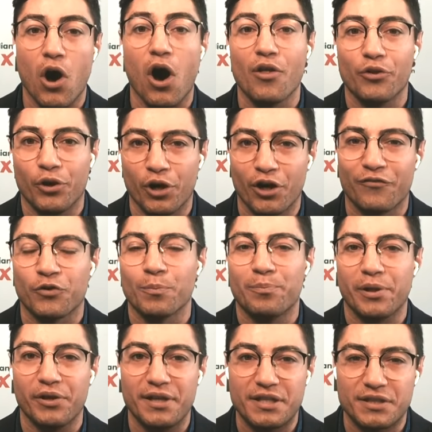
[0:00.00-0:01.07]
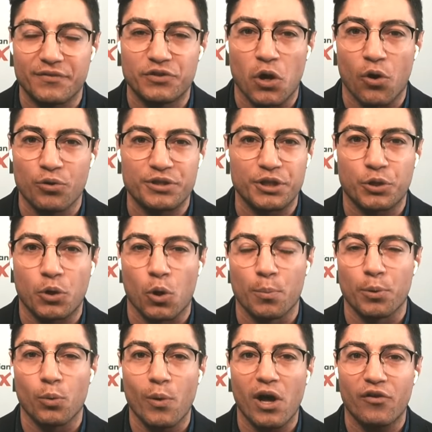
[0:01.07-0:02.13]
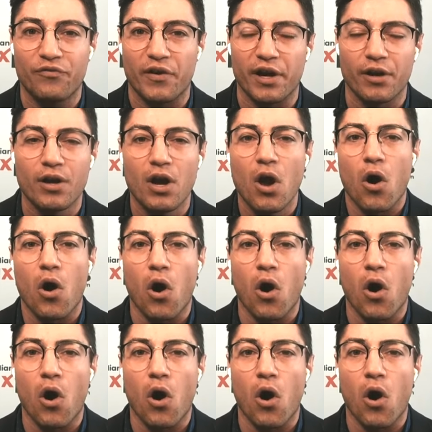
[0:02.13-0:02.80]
on the hook for billions of dollars in corporate welfare,